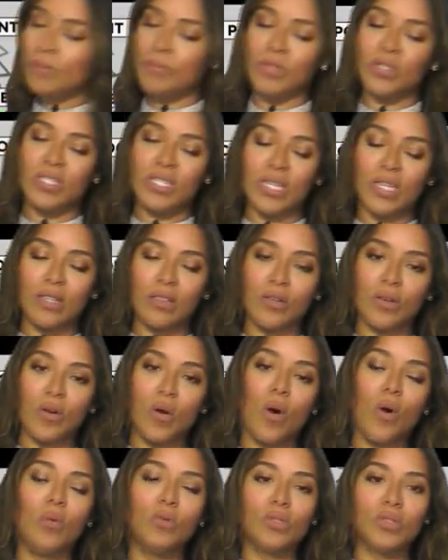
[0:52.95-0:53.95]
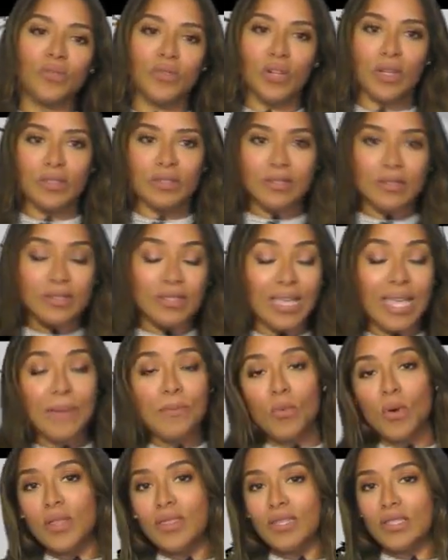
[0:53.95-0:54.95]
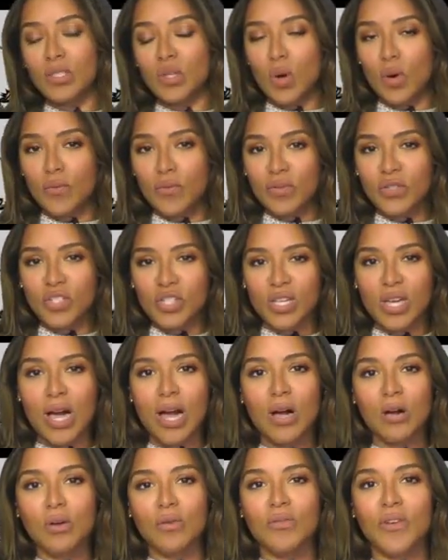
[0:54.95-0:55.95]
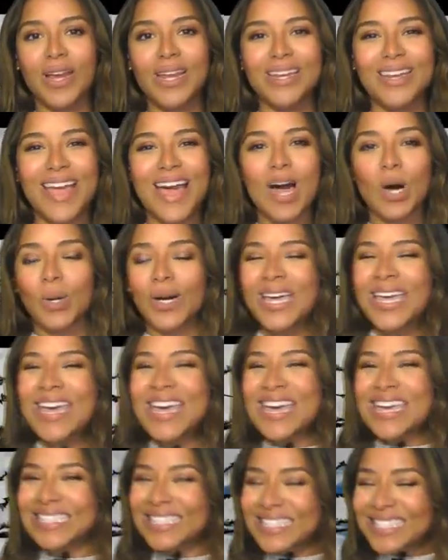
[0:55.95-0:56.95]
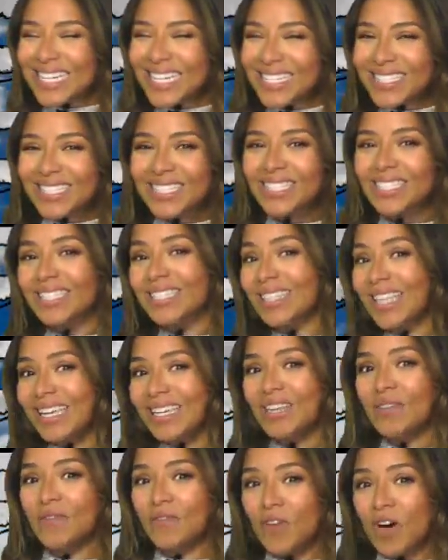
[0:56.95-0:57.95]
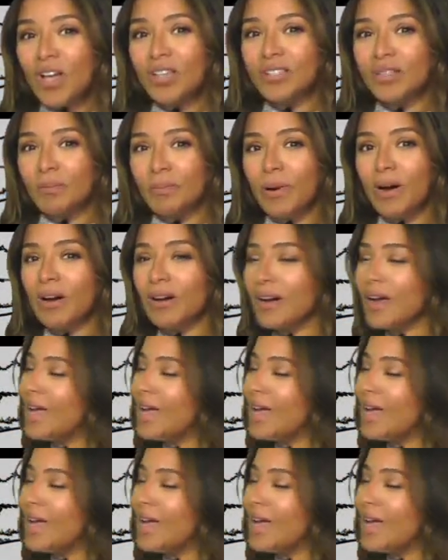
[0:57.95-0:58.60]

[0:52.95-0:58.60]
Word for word: particular cold front, the same one that's over Chicago right now. It does look like it falls apart